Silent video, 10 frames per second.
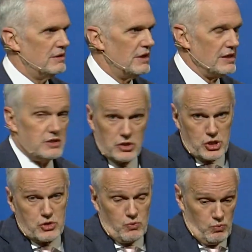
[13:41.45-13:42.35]
I think
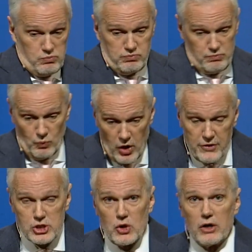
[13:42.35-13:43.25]
this, one of
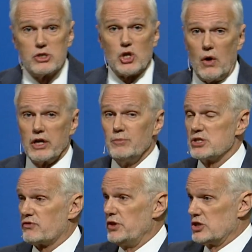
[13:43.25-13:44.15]
the strongest
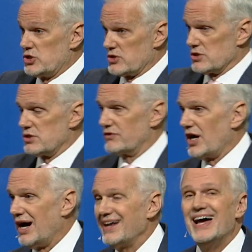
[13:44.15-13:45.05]
arguments for the existence of
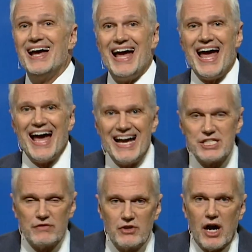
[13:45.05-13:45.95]
God,
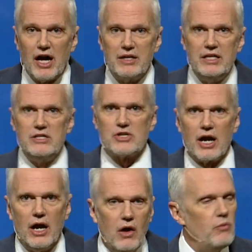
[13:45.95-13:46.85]
as if God needs
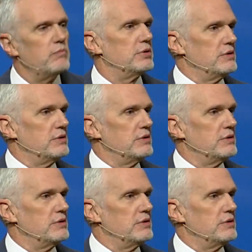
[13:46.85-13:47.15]
our help,